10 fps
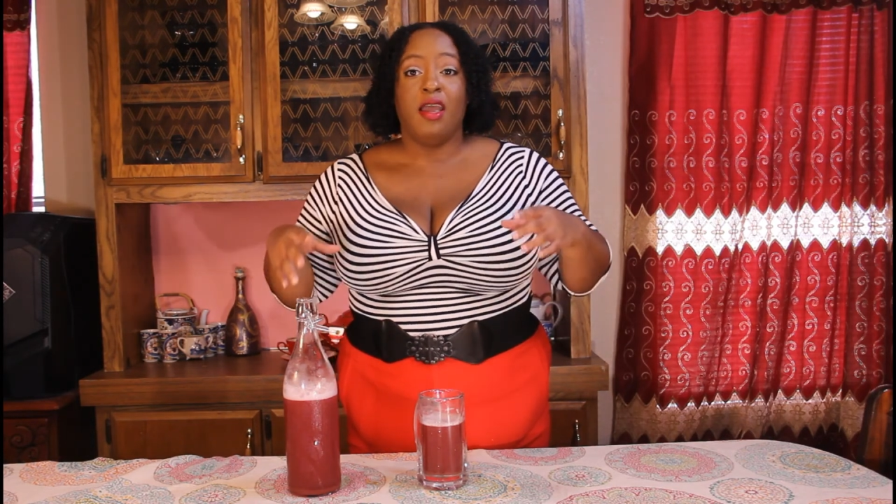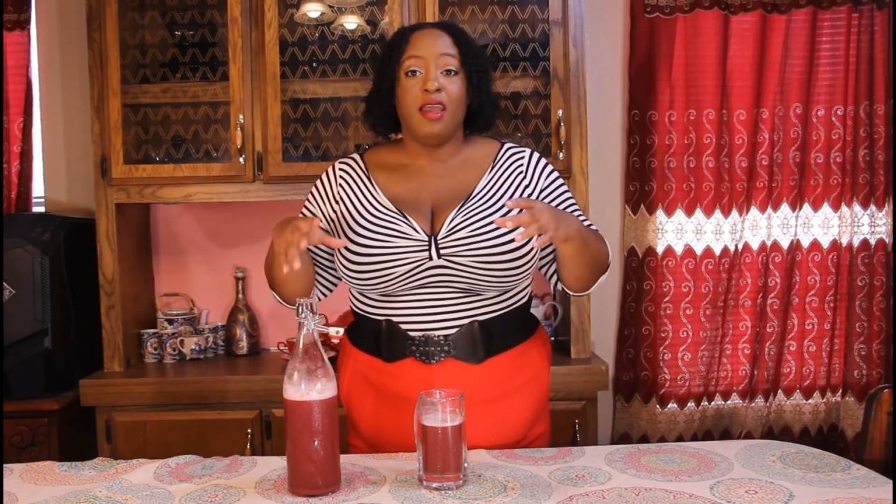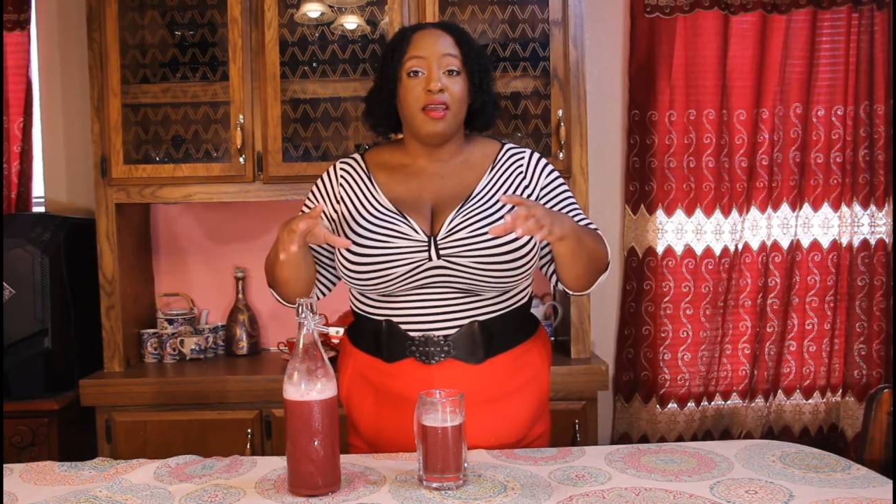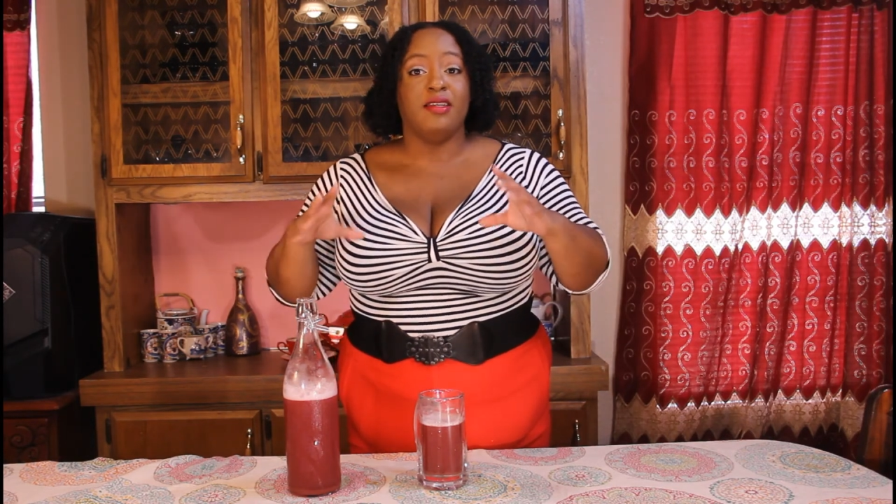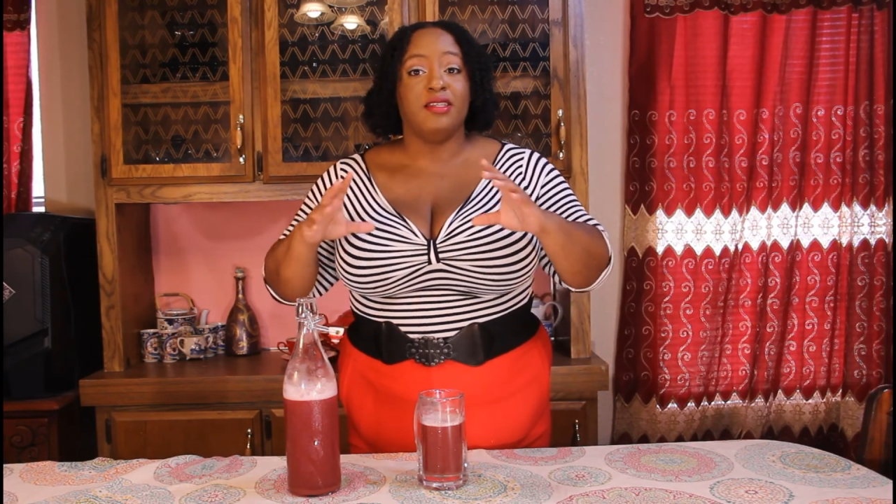
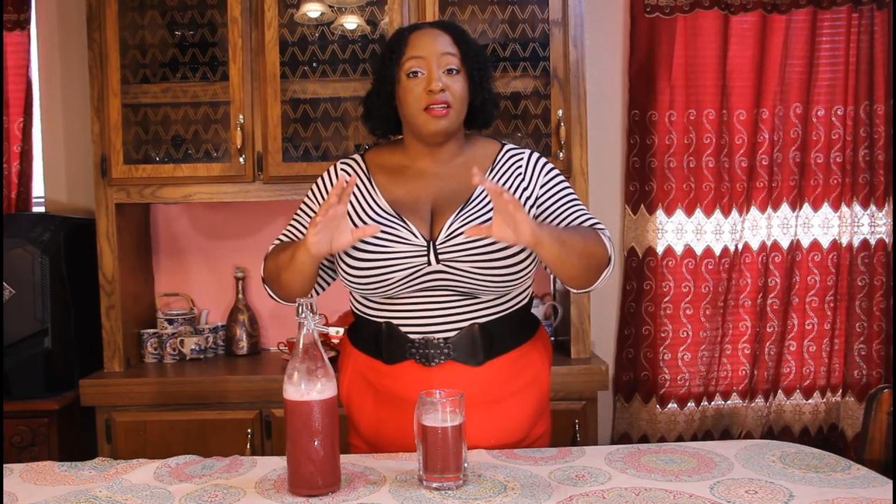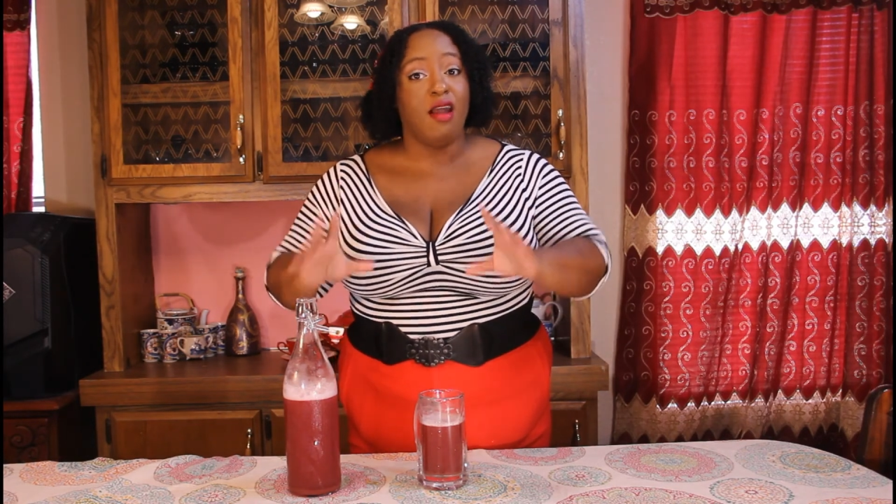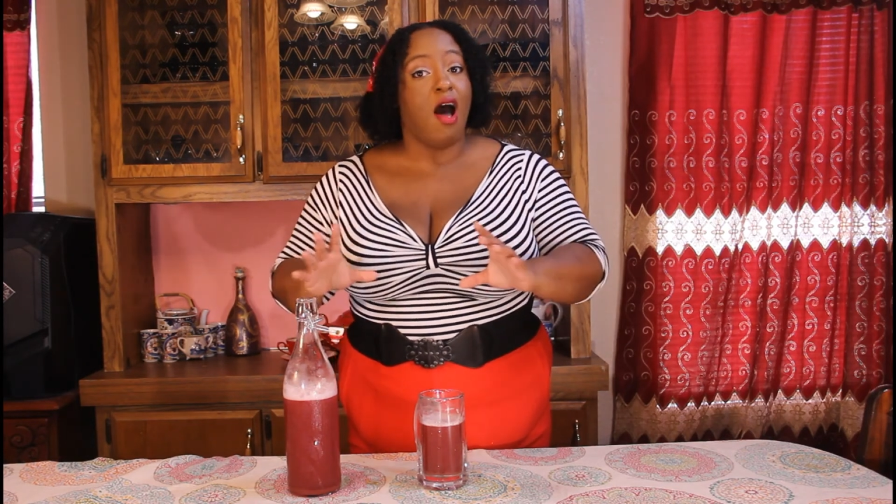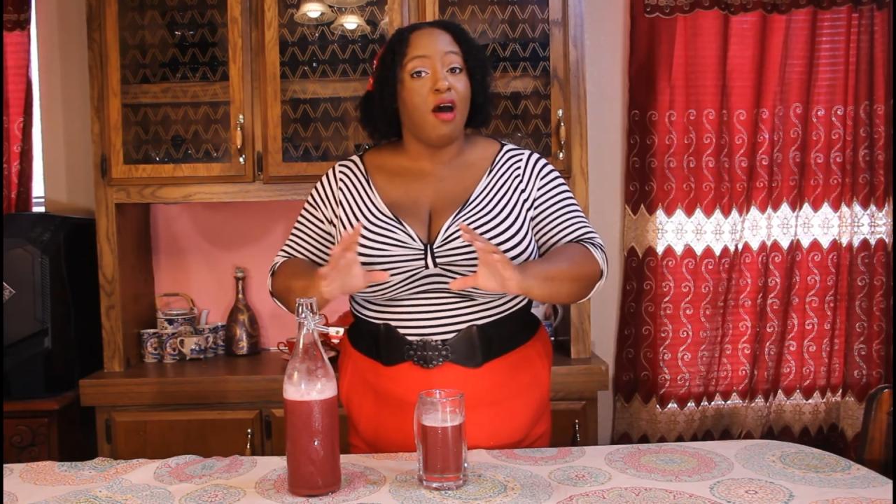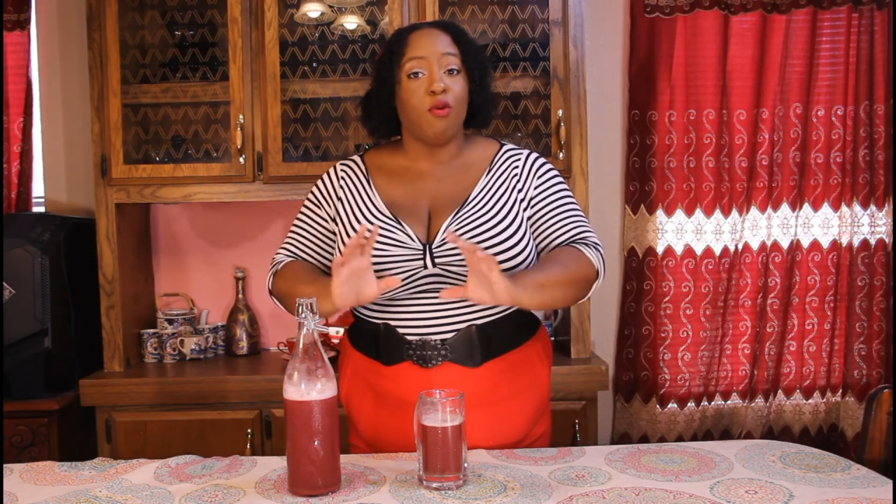is
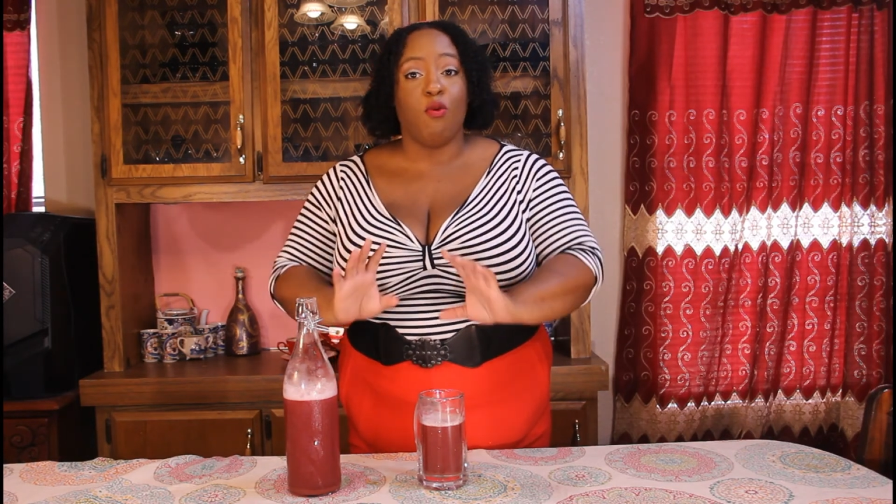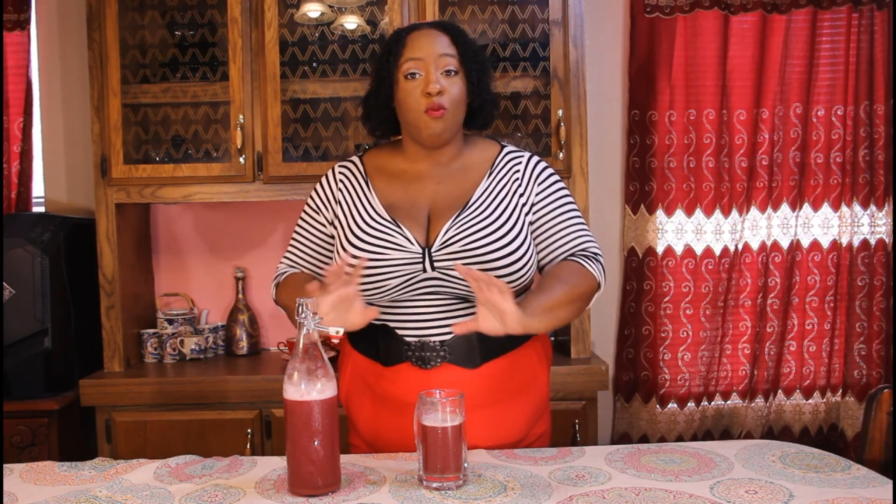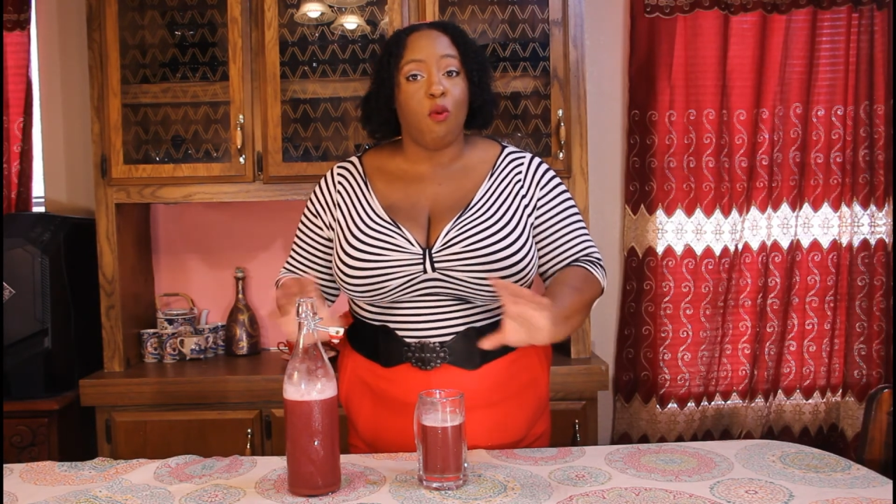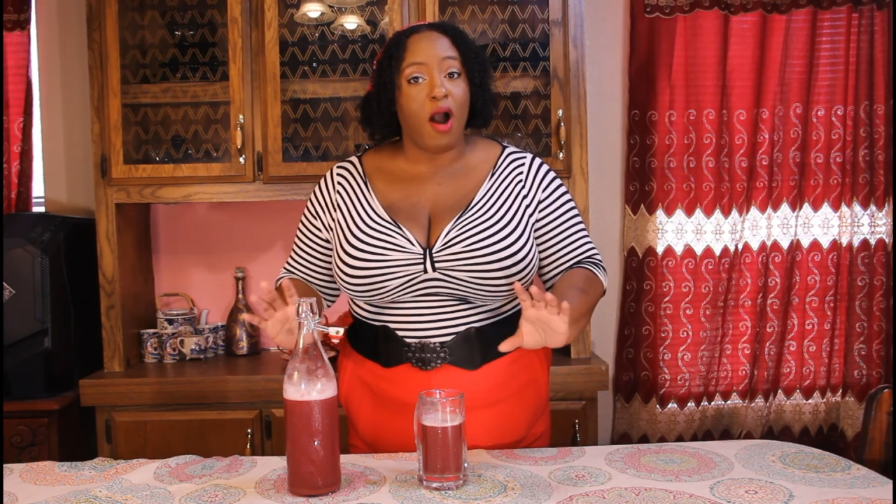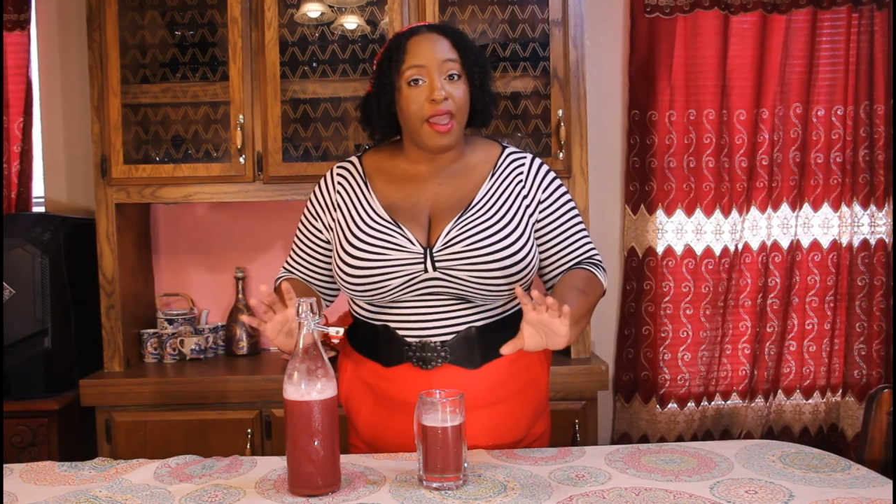not
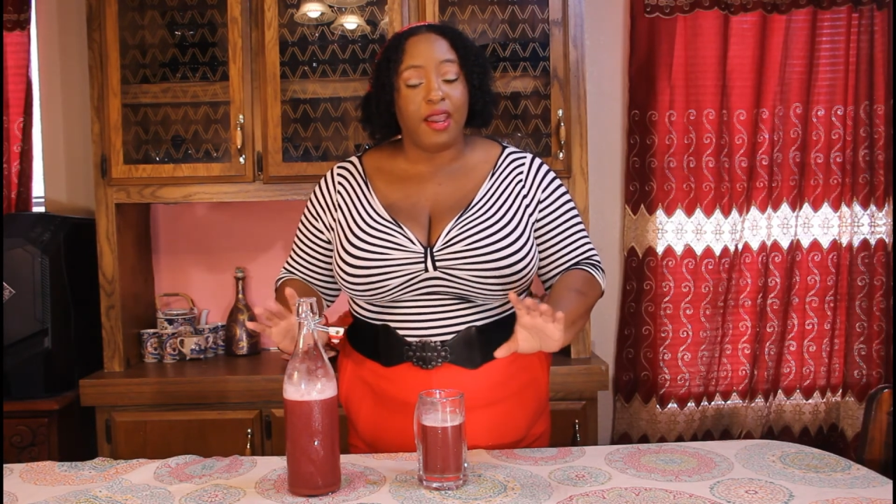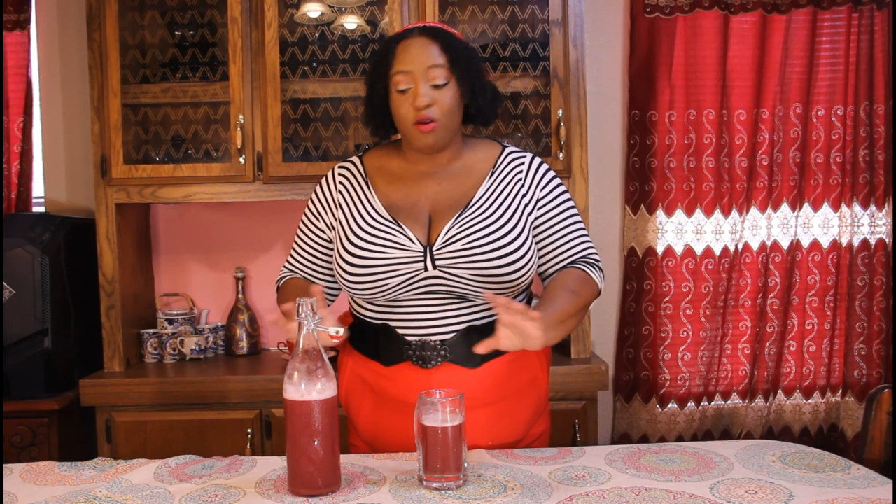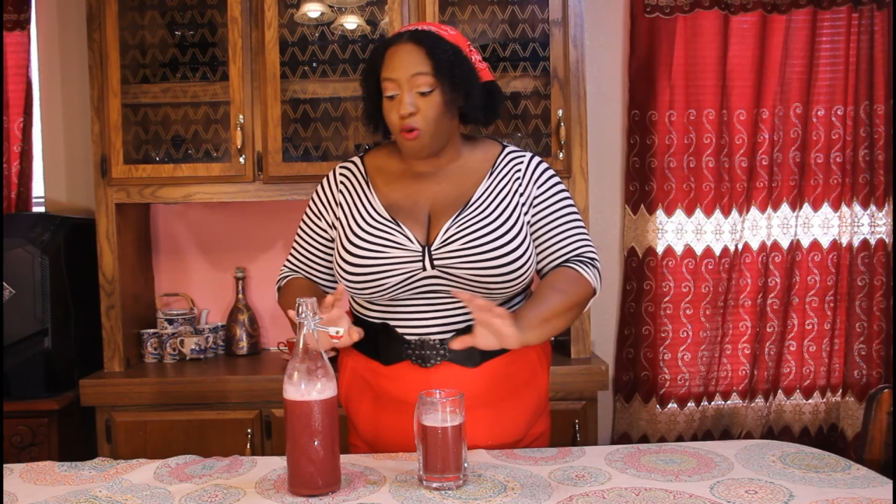white